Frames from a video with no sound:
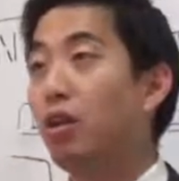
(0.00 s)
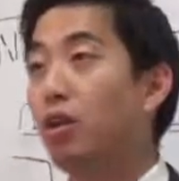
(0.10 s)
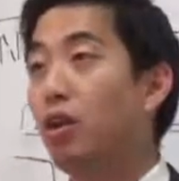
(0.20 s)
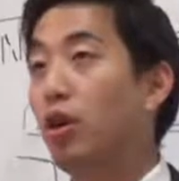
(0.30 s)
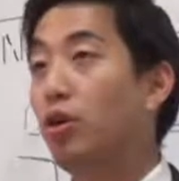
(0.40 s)

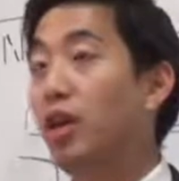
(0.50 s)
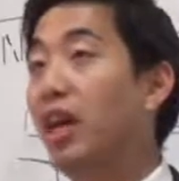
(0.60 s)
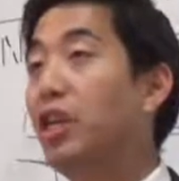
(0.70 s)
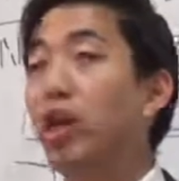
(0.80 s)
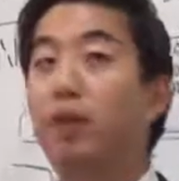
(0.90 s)
So
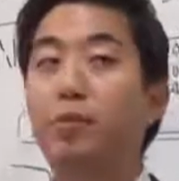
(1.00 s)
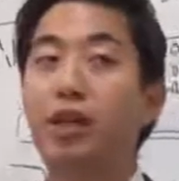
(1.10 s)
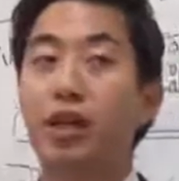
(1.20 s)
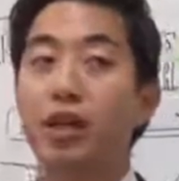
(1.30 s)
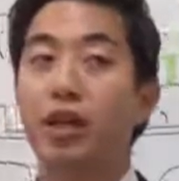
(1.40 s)

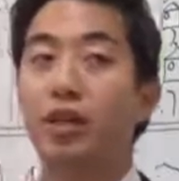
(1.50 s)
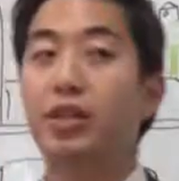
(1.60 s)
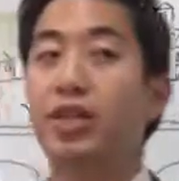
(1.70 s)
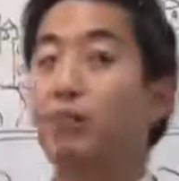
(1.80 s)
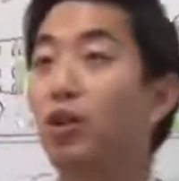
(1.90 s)
Egypt
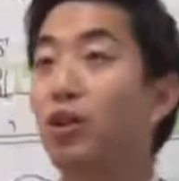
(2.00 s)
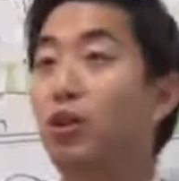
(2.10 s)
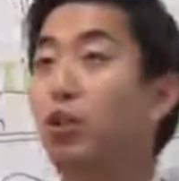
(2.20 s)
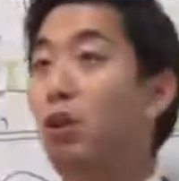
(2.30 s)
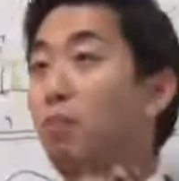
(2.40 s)
is similar
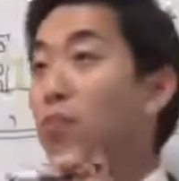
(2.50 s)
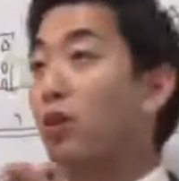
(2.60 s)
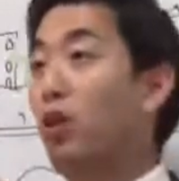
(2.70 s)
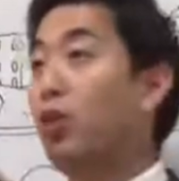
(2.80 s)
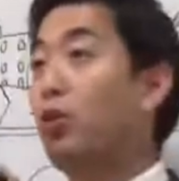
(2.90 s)
to what
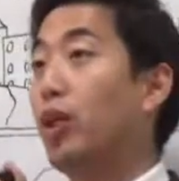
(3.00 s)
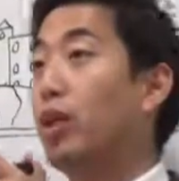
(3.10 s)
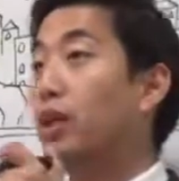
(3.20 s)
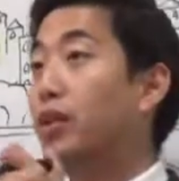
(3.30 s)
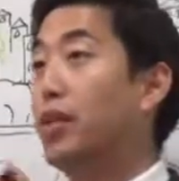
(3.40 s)
people are
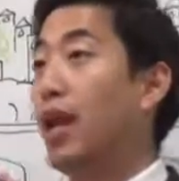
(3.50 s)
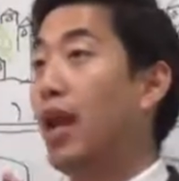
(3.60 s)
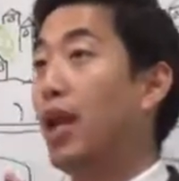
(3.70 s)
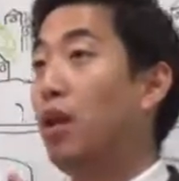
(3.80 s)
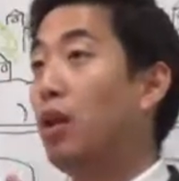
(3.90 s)
doing
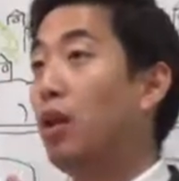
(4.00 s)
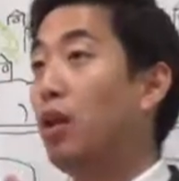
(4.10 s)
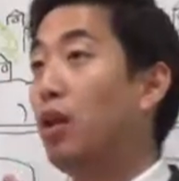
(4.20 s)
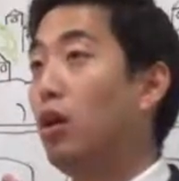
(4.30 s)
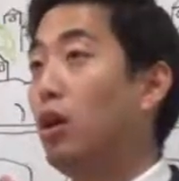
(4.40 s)
today.
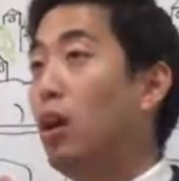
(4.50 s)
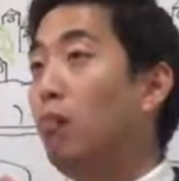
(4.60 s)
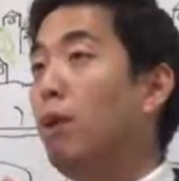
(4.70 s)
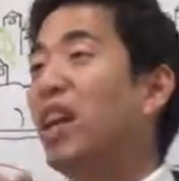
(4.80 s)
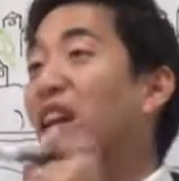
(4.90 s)

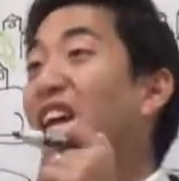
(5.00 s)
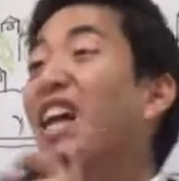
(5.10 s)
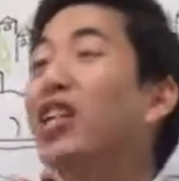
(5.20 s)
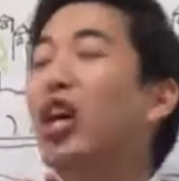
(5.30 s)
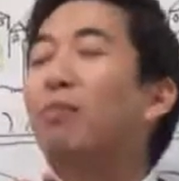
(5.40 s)
But
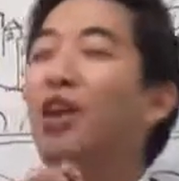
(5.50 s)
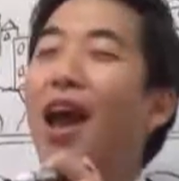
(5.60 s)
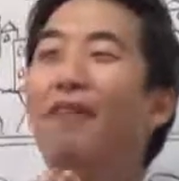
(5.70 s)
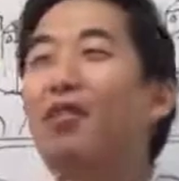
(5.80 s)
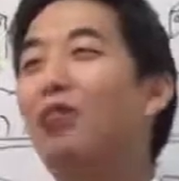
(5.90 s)
Egypt,
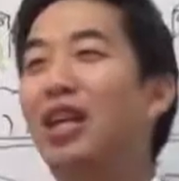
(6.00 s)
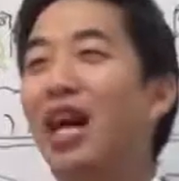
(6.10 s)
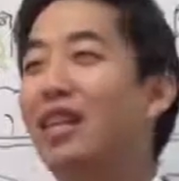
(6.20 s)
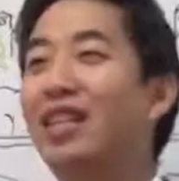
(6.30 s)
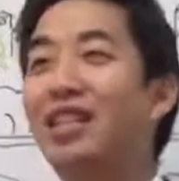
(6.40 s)
you have to
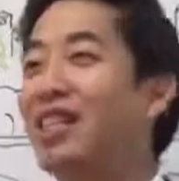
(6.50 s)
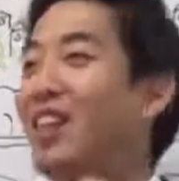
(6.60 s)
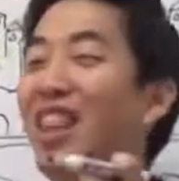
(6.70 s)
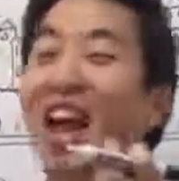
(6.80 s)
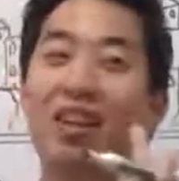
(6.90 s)
realize this,
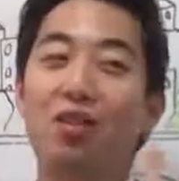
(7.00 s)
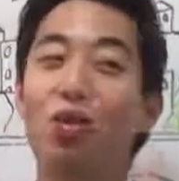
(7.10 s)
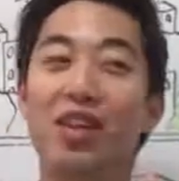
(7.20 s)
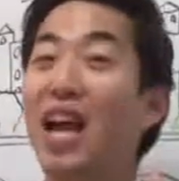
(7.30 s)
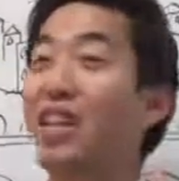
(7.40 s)
that
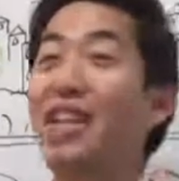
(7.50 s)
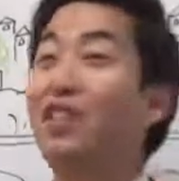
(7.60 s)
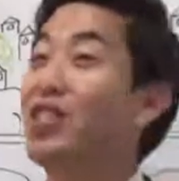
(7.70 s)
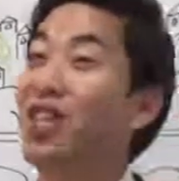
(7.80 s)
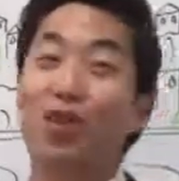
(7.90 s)
those
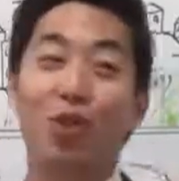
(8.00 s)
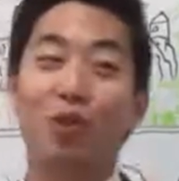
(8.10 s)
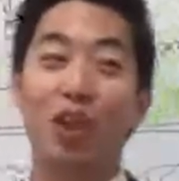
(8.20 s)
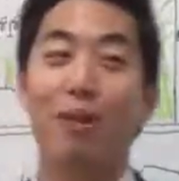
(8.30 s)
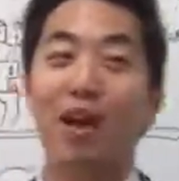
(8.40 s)
ideas just
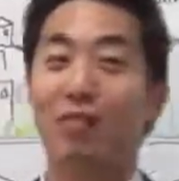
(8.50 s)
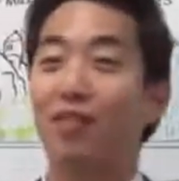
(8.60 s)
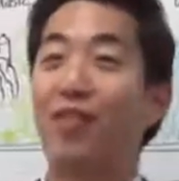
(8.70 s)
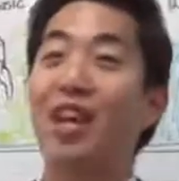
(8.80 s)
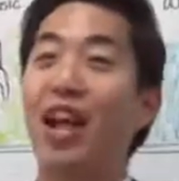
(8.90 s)
don't come out
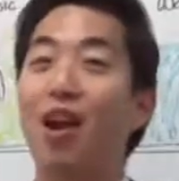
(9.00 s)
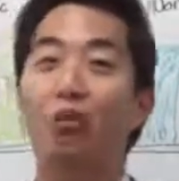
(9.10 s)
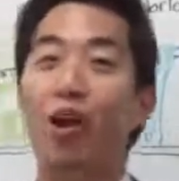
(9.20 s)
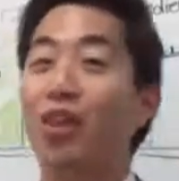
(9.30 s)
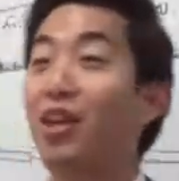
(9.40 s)
of thin
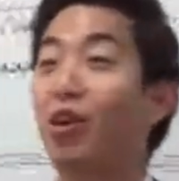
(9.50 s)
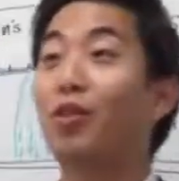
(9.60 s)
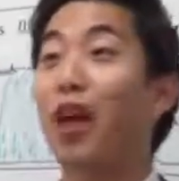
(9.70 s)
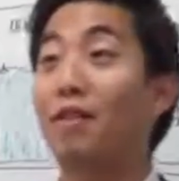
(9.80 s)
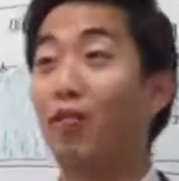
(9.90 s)
air where they
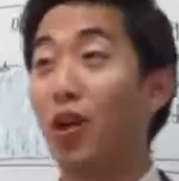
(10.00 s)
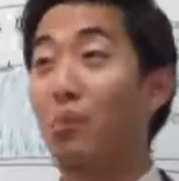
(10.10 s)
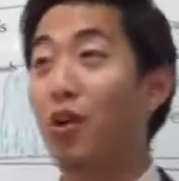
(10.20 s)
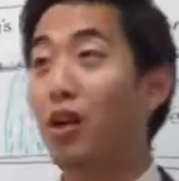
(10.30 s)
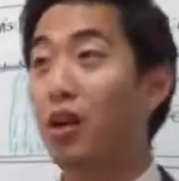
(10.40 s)
learned that from.